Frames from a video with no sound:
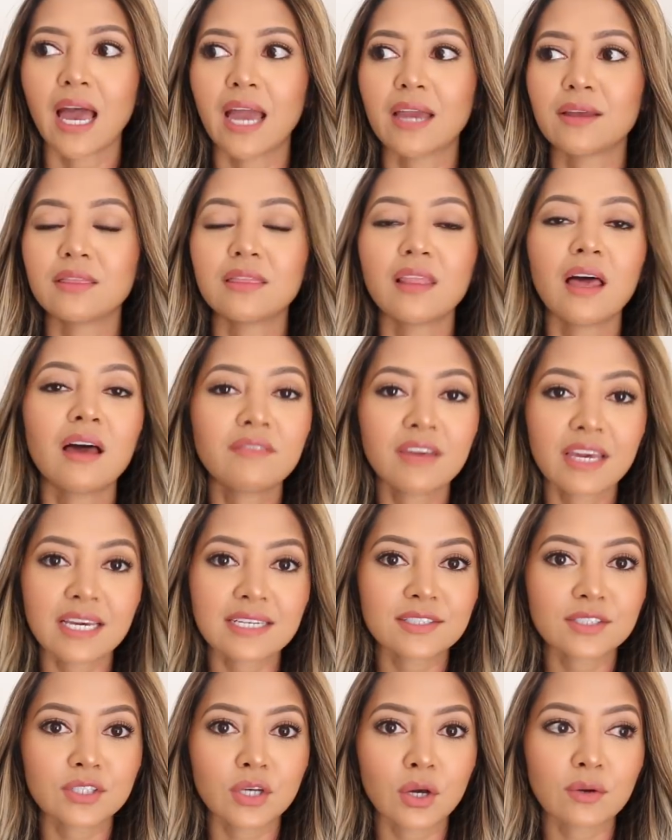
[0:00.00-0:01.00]
I love
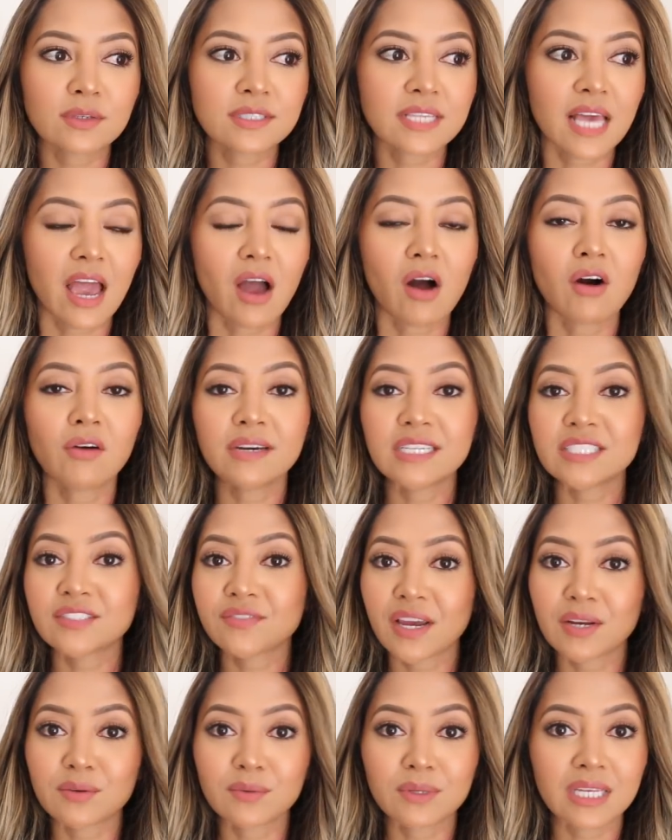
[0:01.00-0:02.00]
ASOS. I always
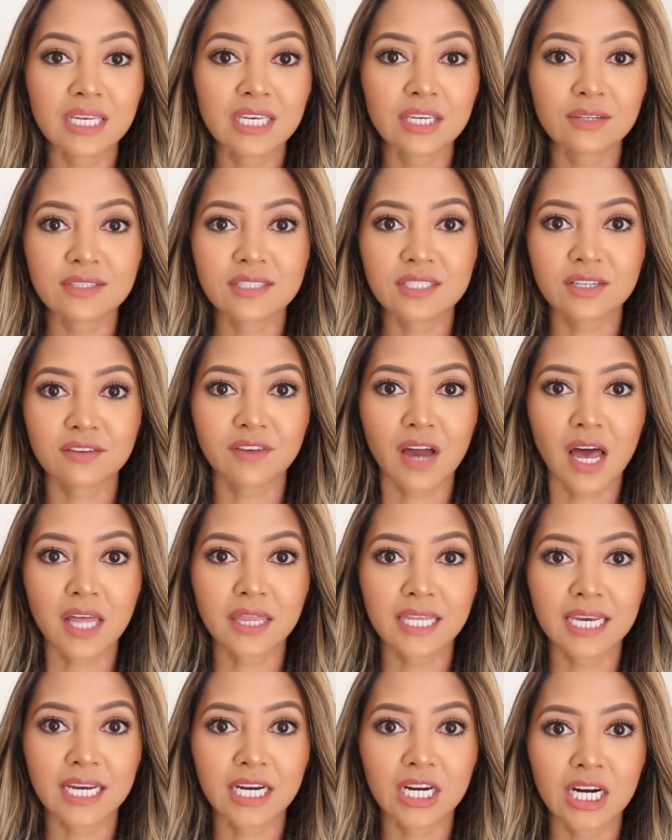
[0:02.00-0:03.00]
find really cute stuff
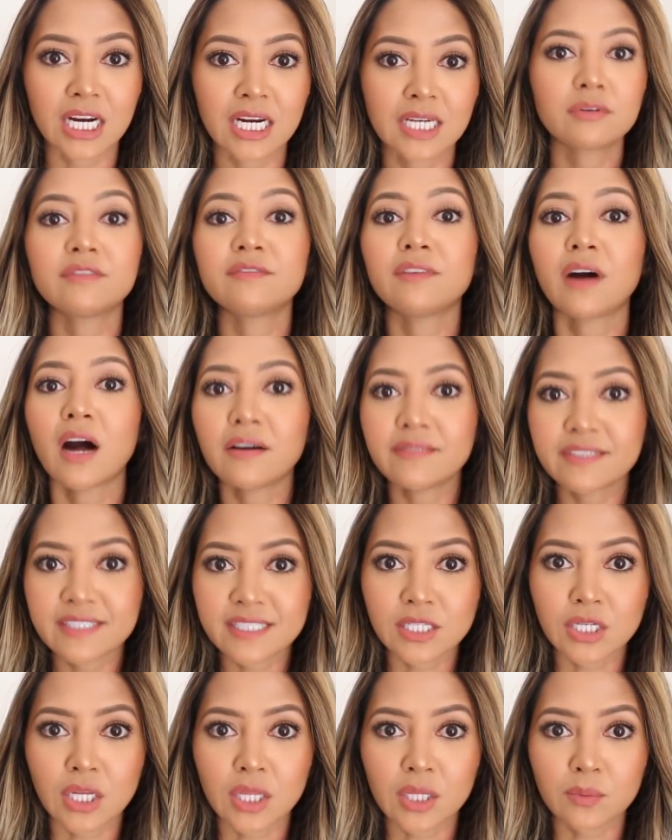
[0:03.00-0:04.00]
on there. Revolve
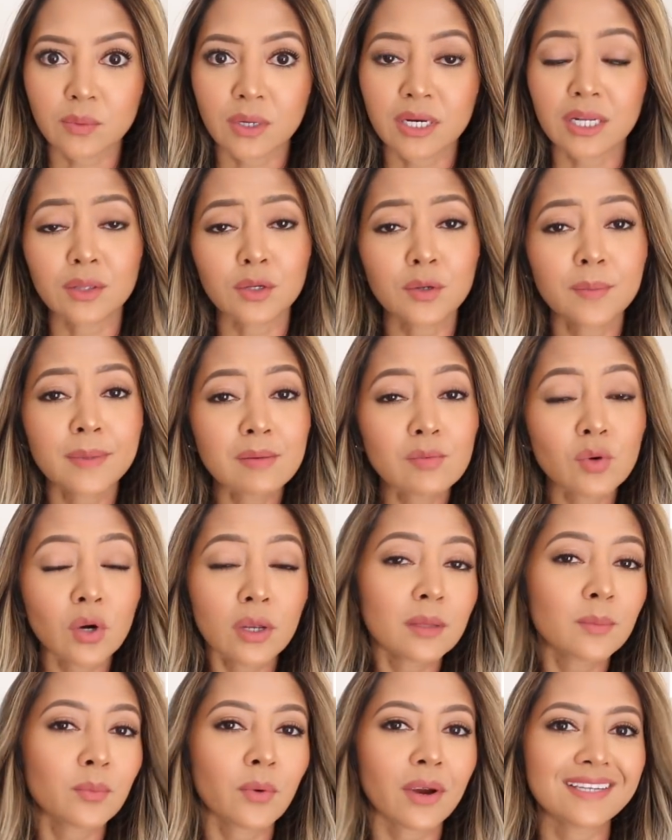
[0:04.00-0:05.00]
is another one, a little bit more
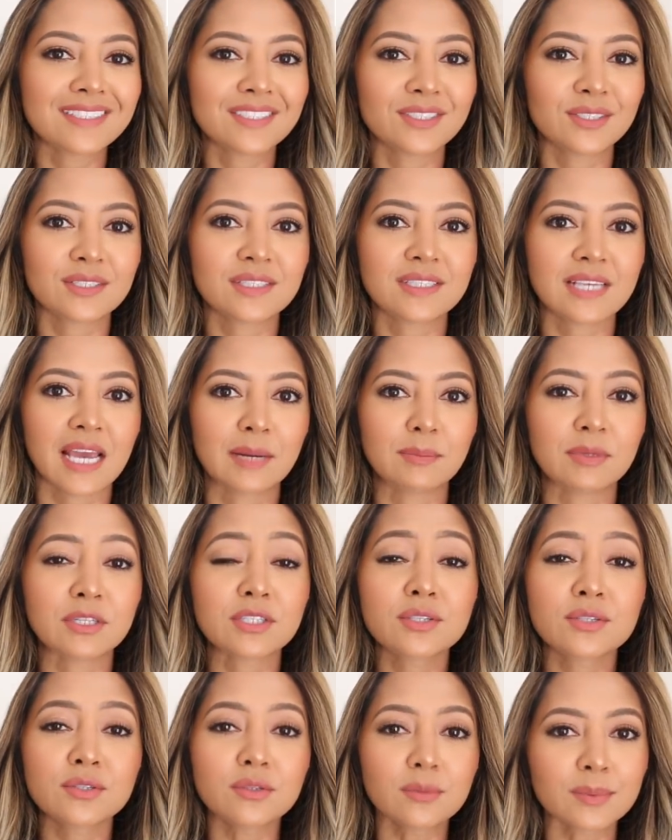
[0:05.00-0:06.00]
on the pricier side,
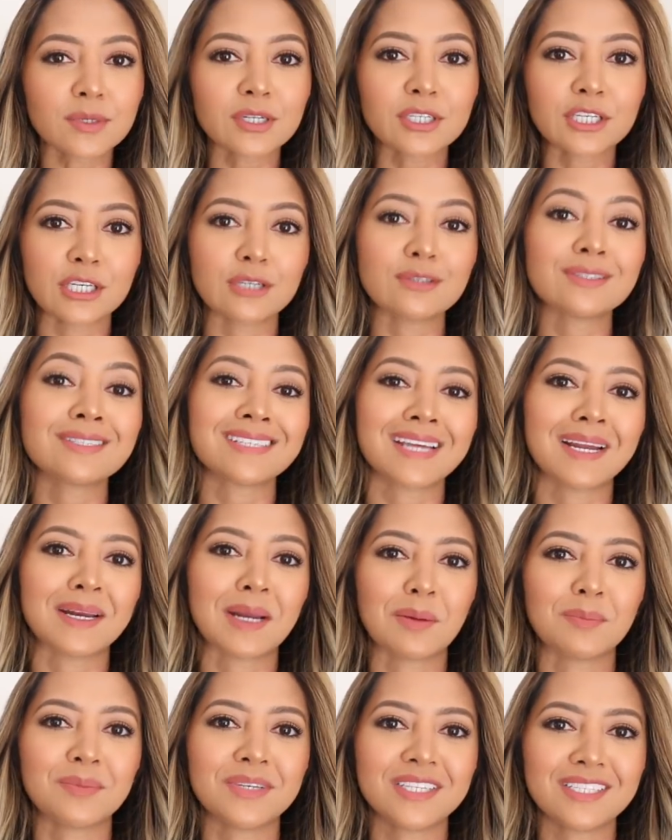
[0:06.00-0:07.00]
but super cute
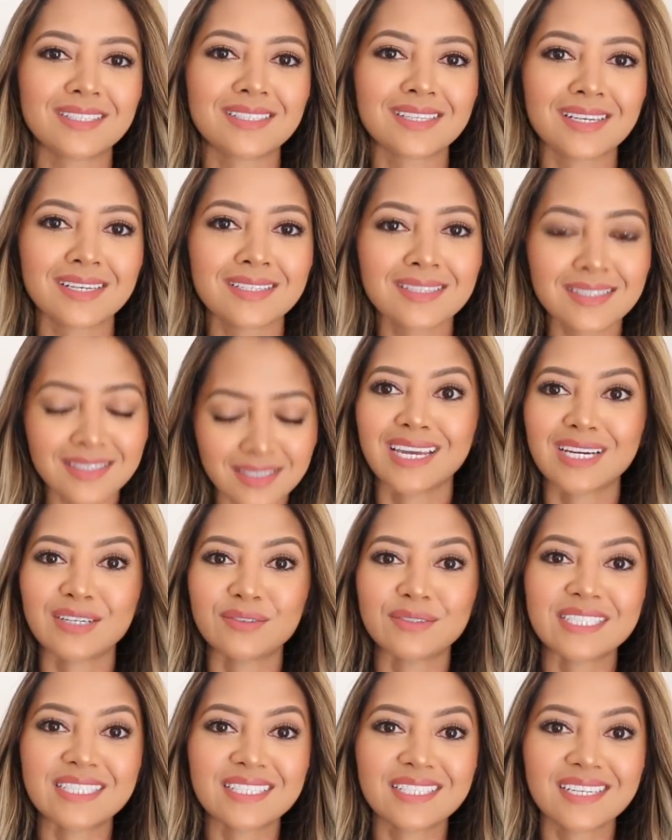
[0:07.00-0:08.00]
standout pieces.
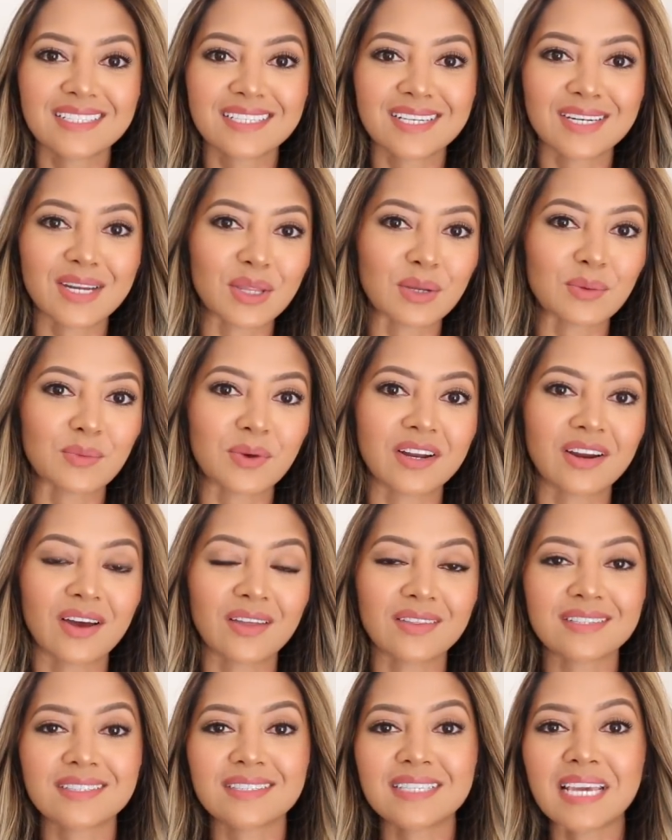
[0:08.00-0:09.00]
Aritzia is another one
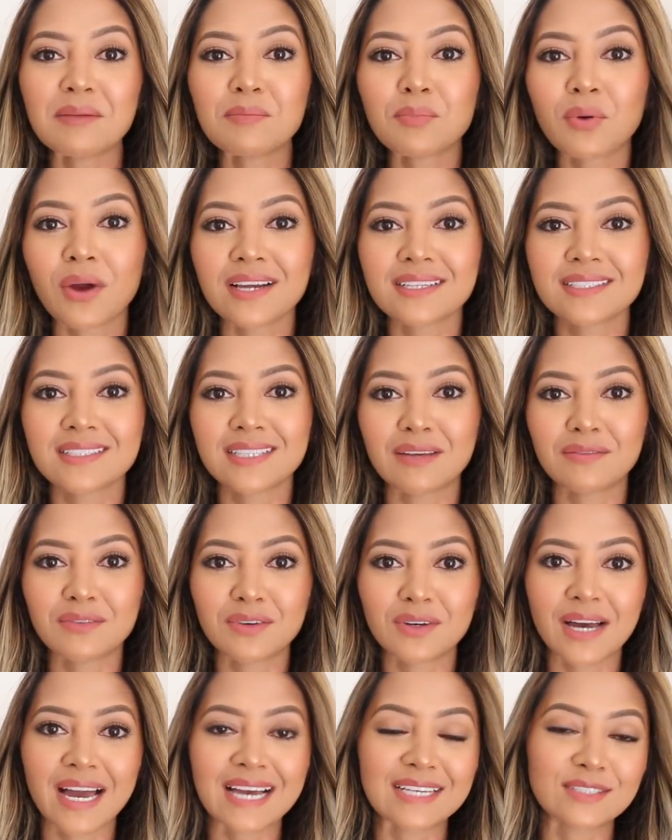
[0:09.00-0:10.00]
on the same price
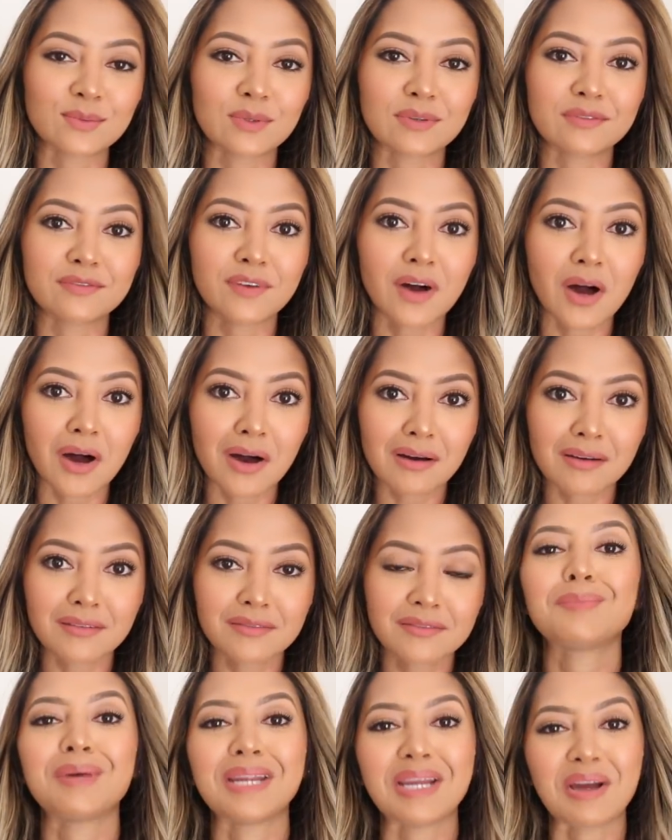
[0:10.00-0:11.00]
level as
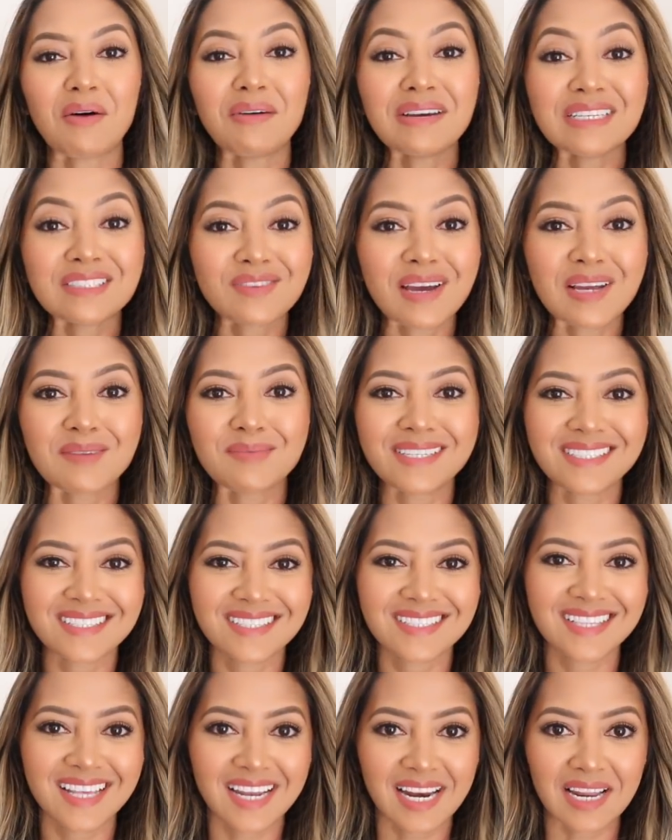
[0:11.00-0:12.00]
Revolve, but I always find
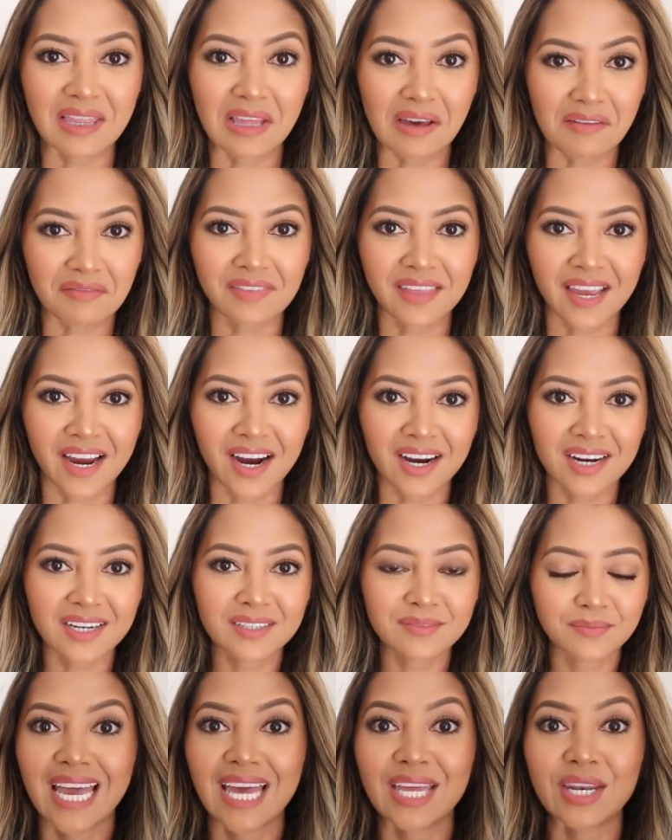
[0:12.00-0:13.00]
pieces that I love
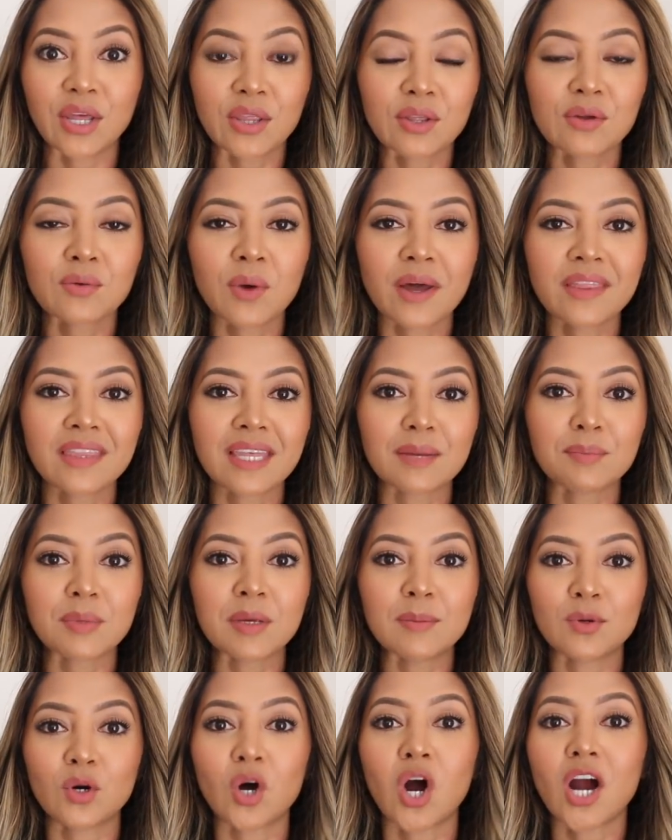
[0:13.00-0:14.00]
there. Another one that
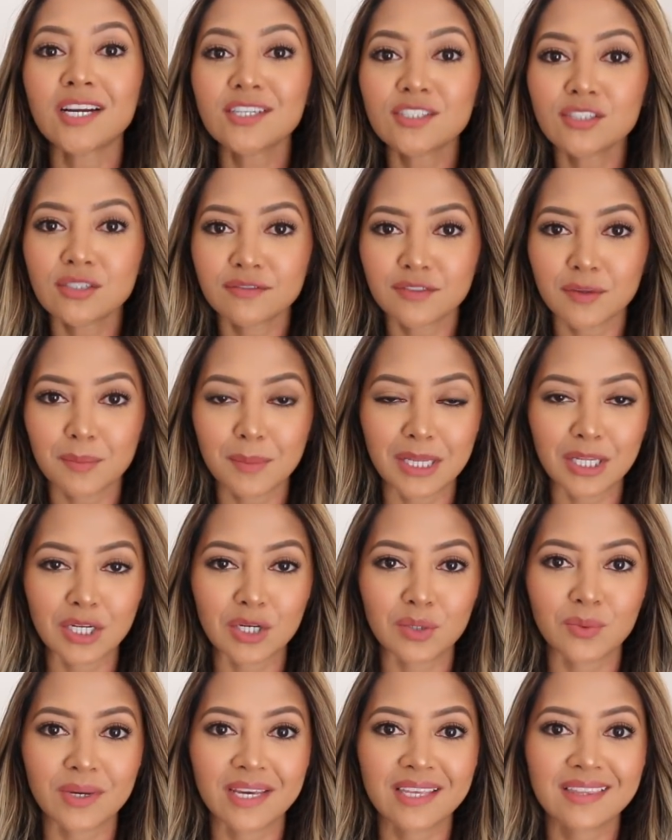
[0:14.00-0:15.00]
people aren't
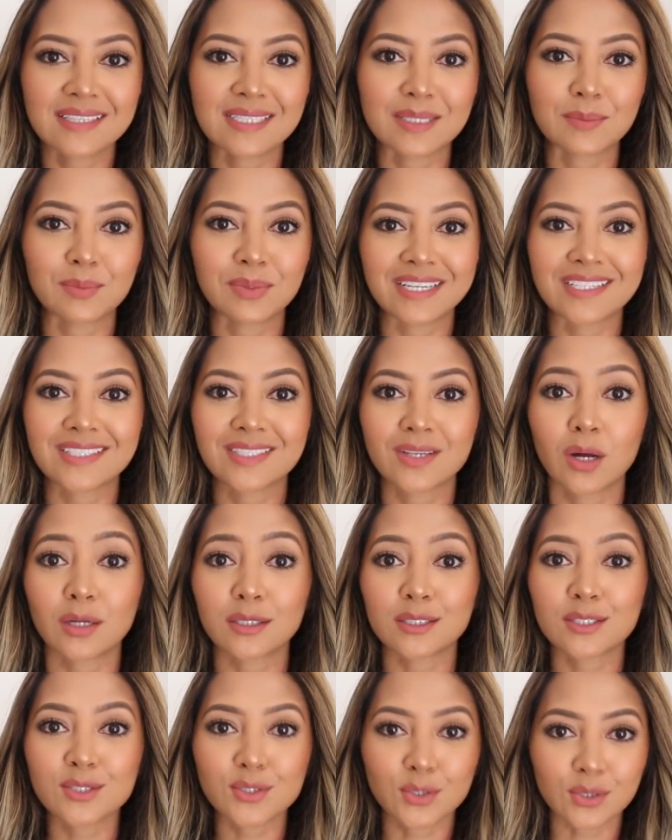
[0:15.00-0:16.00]
familiar with is a place
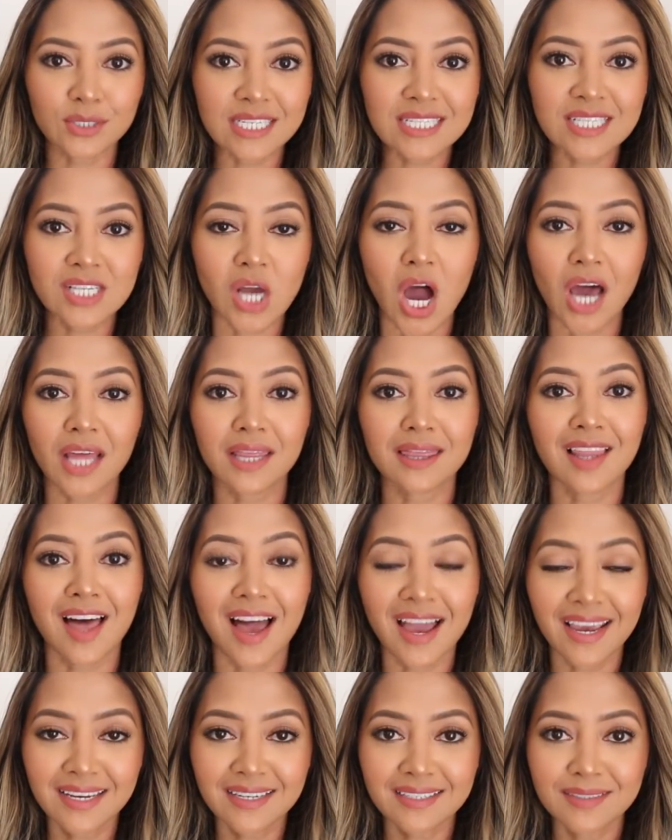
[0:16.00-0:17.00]
called Storitz
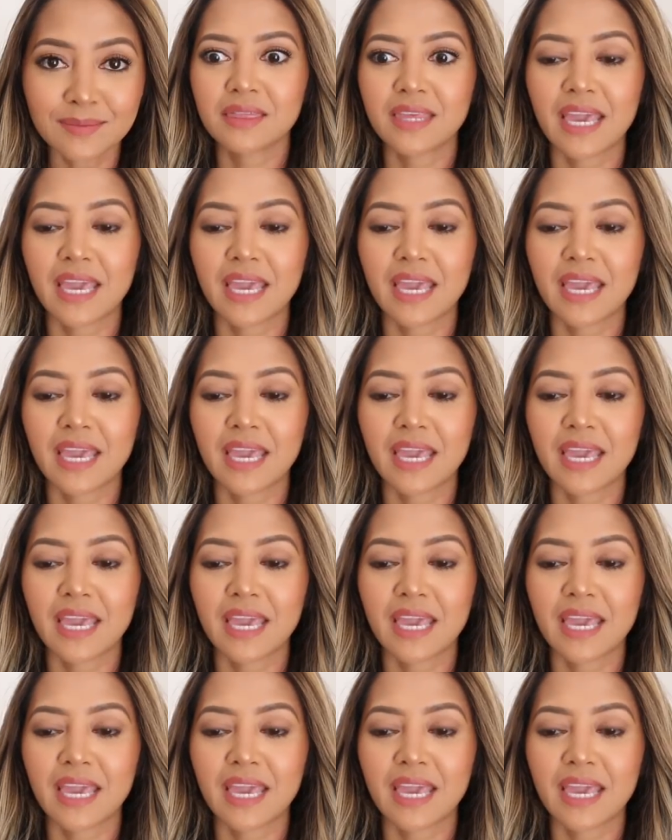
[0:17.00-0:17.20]
Online.